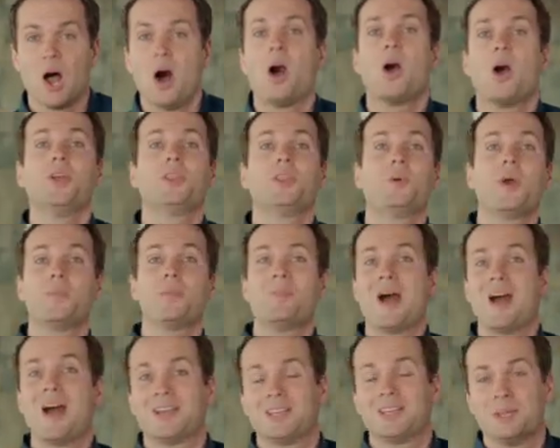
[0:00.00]
All the way
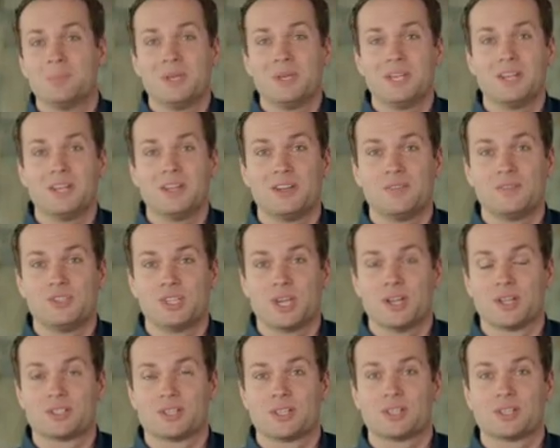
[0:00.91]
back in the beginning of
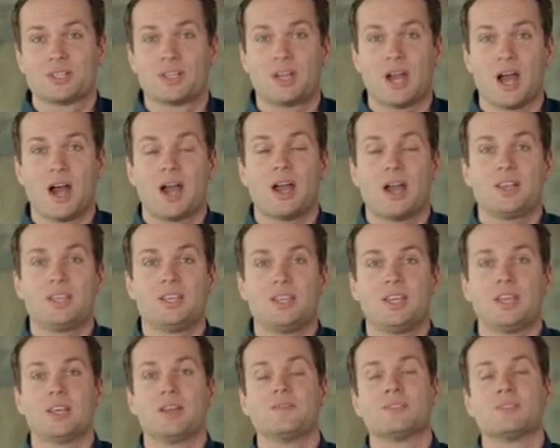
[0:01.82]
Genesis, God
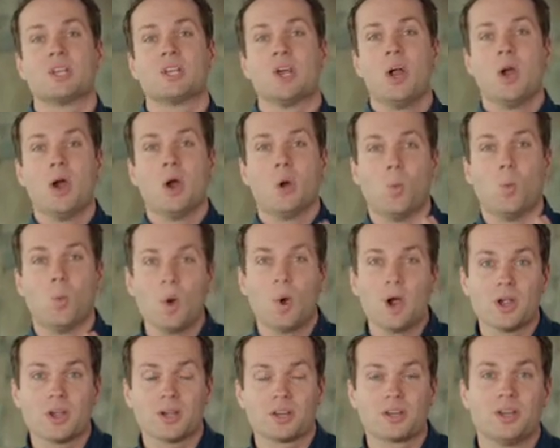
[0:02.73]
gives
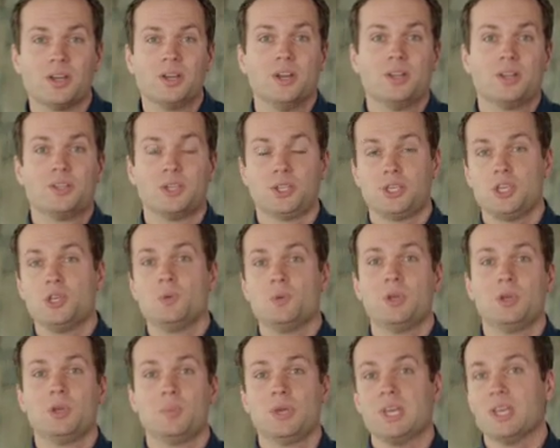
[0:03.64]
work to
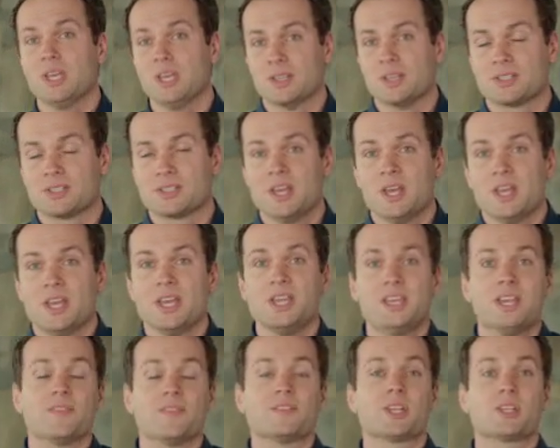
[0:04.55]
human beings. He
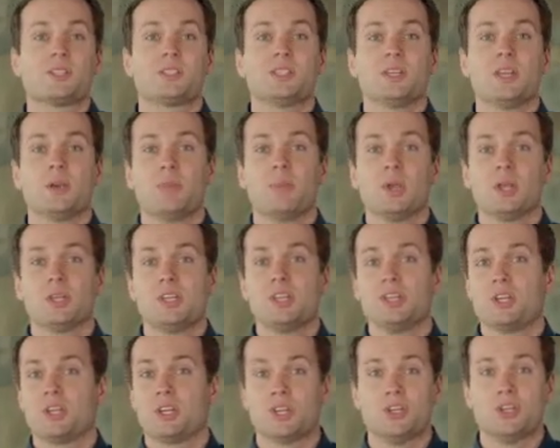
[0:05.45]
gives us the
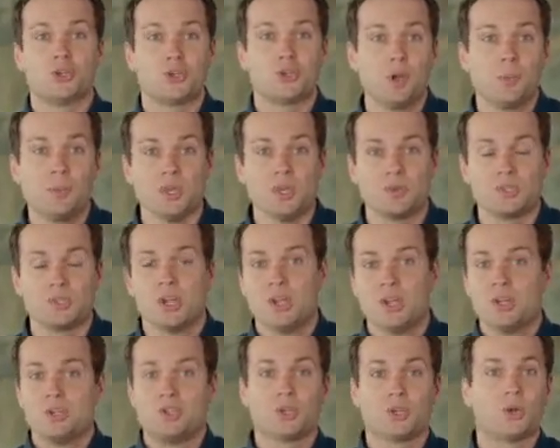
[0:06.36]
ability to contribute,
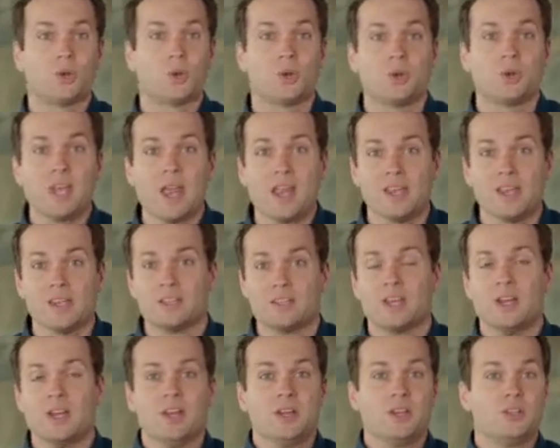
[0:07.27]
to
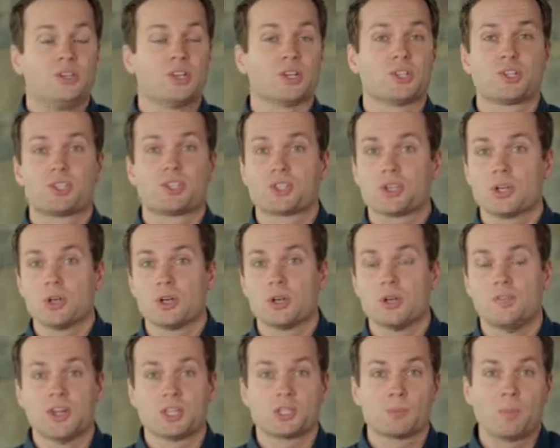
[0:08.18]
create, to
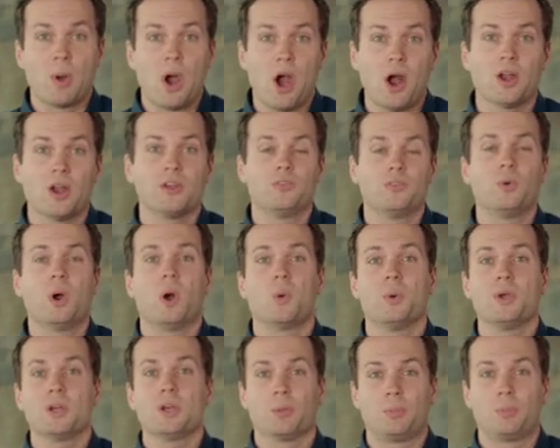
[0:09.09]
serve. It's part of
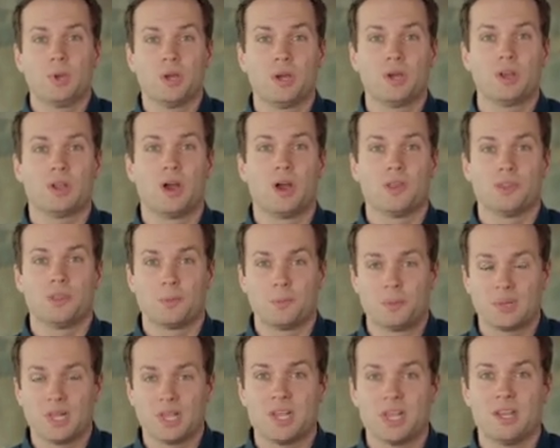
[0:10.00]
what we are put on the
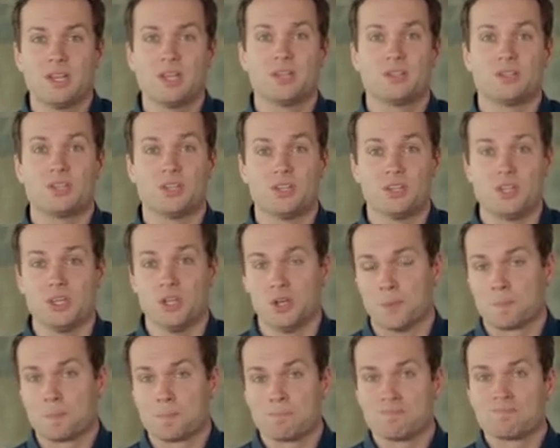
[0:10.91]
planet to
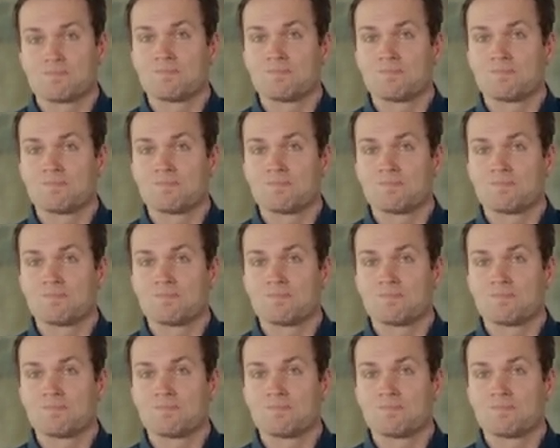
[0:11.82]
do.